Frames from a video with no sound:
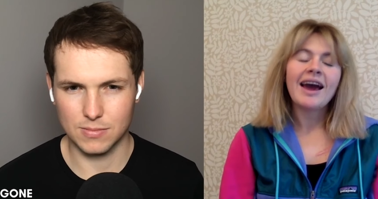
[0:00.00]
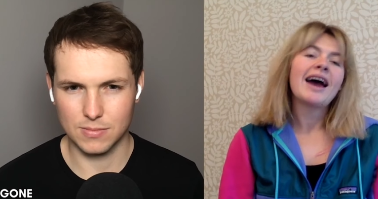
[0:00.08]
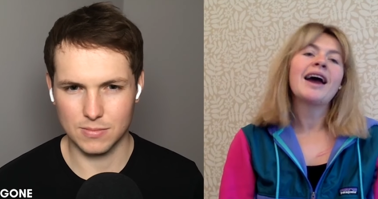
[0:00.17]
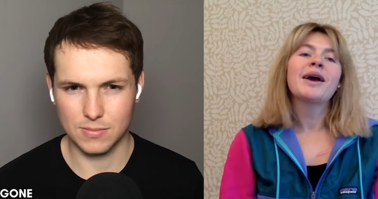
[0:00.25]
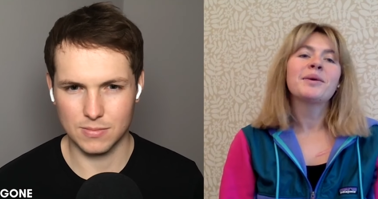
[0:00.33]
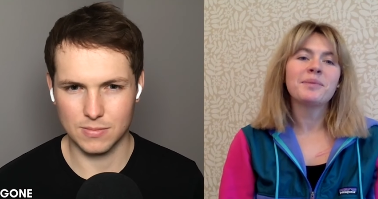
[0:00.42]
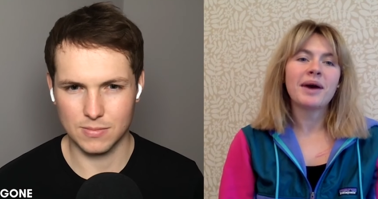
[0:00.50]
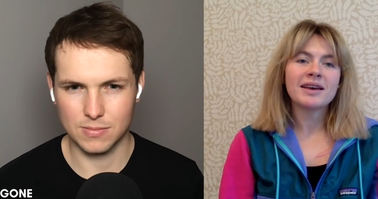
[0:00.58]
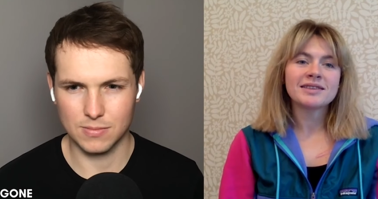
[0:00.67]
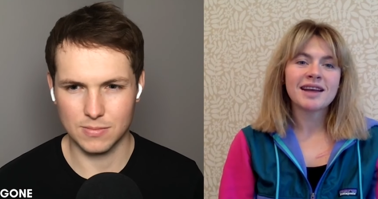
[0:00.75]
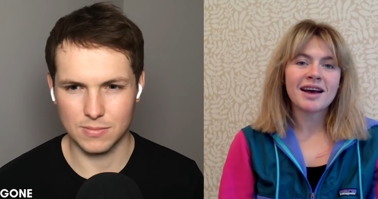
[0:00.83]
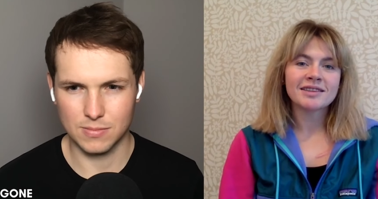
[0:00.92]
Speaker 1: Um,
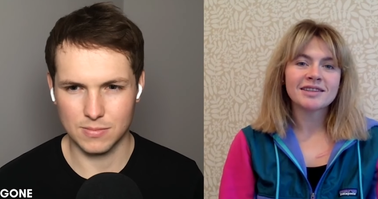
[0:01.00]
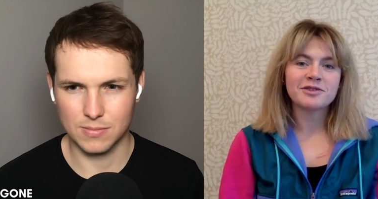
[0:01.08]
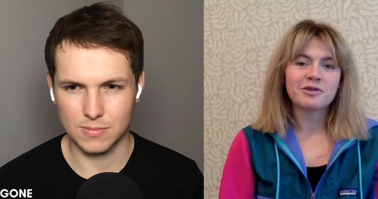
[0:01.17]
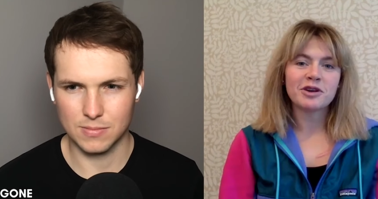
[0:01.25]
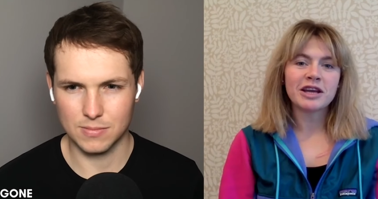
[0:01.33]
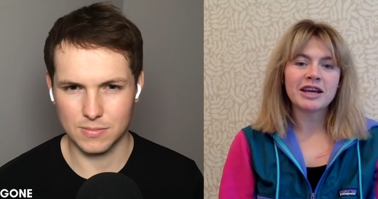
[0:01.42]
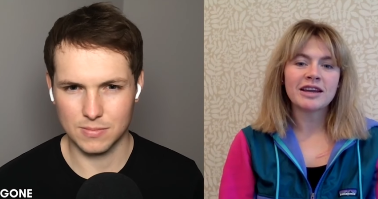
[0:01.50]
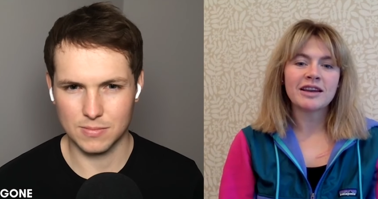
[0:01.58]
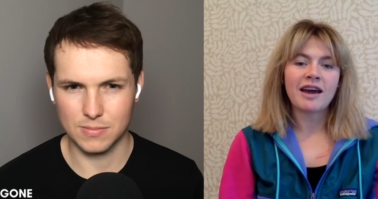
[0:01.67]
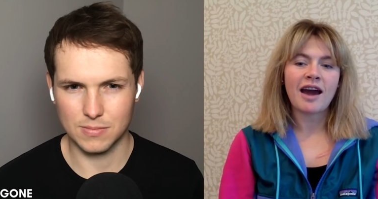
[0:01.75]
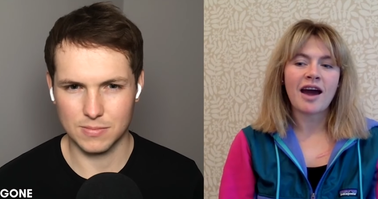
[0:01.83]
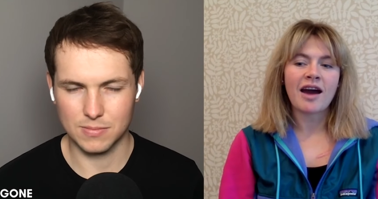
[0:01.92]
I started
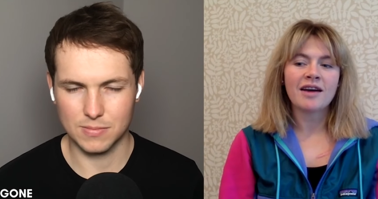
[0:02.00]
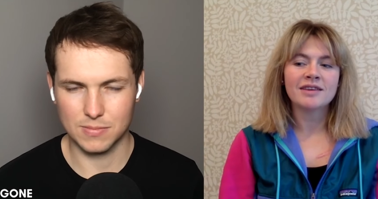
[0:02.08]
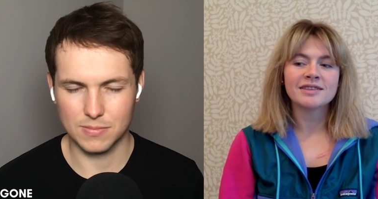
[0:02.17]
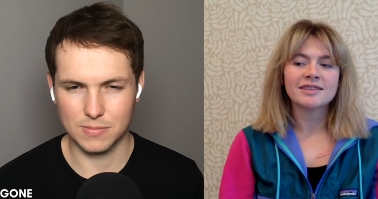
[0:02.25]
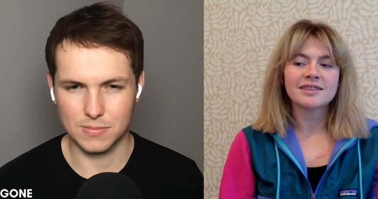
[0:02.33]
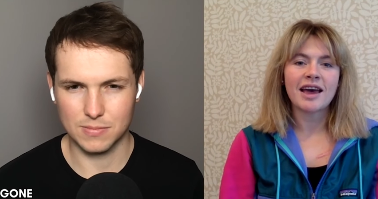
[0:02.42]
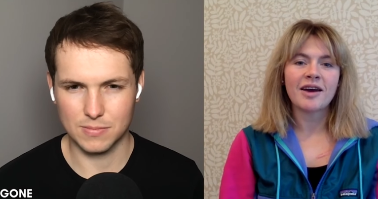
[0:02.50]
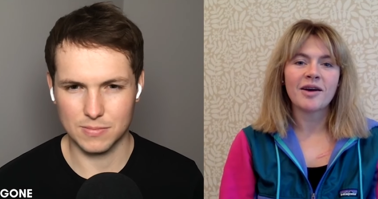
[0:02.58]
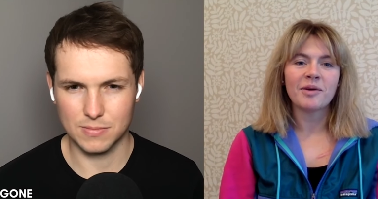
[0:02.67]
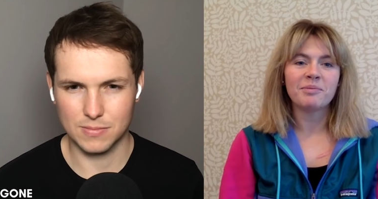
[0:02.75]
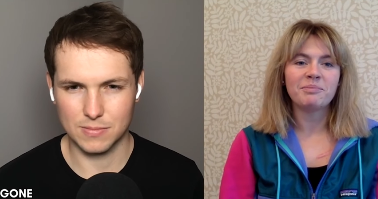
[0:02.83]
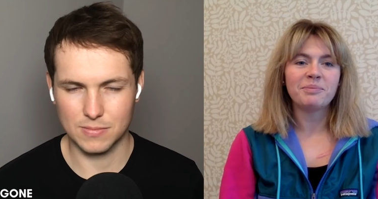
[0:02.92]
running as
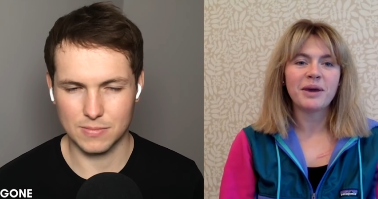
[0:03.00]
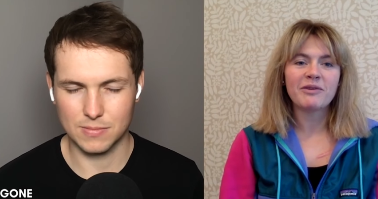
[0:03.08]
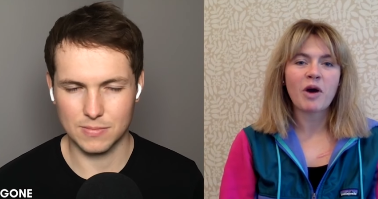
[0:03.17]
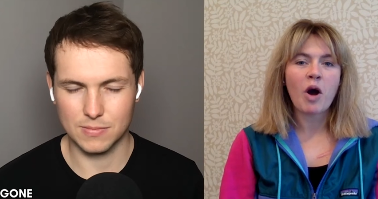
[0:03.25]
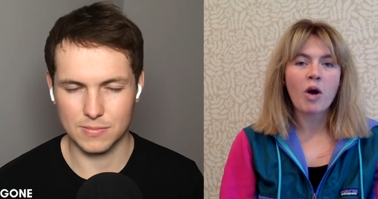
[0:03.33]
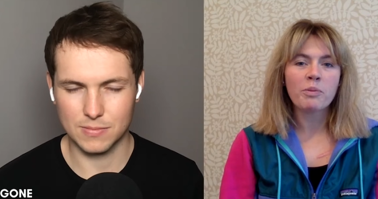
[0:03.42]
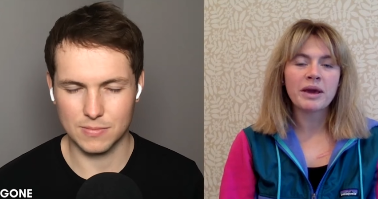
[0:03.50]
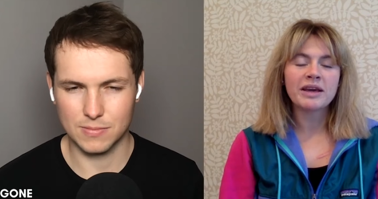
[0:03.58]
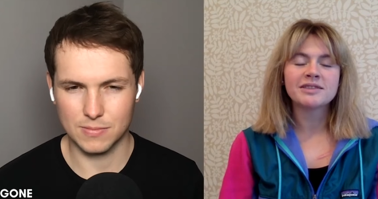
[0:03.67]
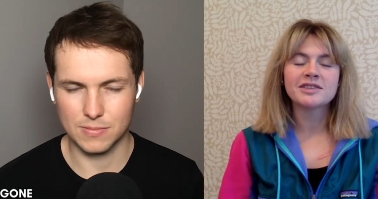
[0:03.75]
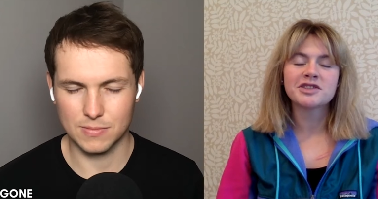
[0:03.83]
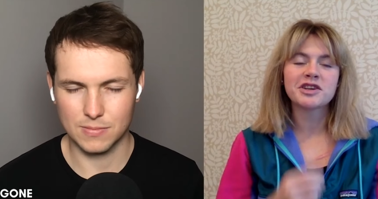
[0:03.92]
a bit of a
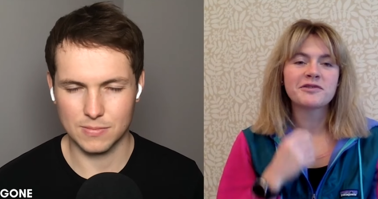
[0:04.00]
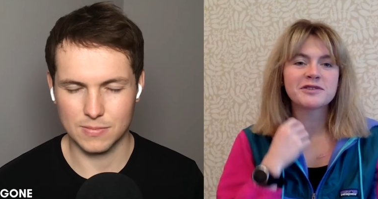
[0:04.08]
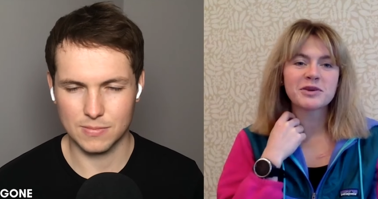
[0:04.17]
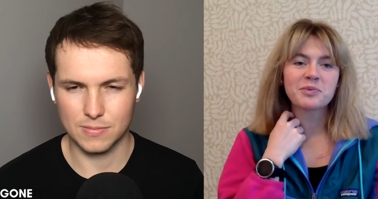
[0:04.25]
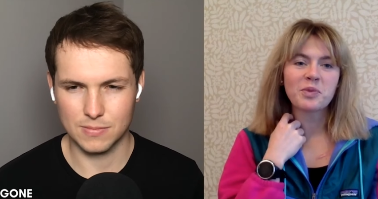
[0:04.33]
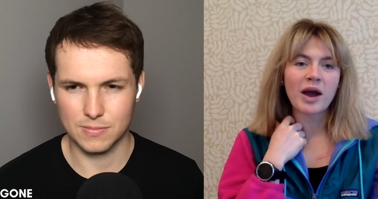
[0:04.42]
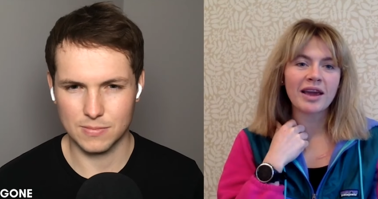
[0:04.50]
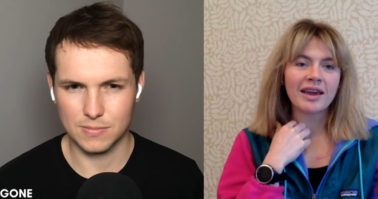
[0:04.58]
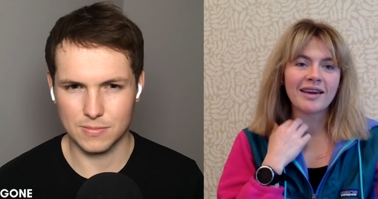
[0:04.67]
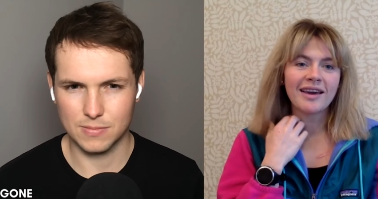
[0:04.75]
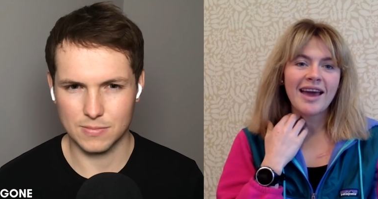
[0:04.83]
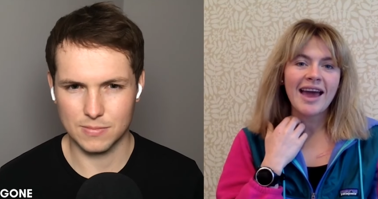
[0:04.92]
hobby to shift some
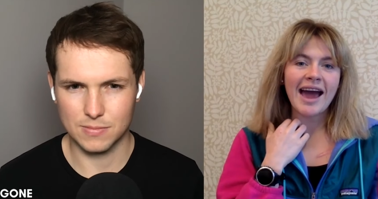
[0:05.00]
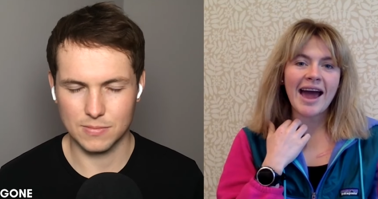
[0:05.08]
weight,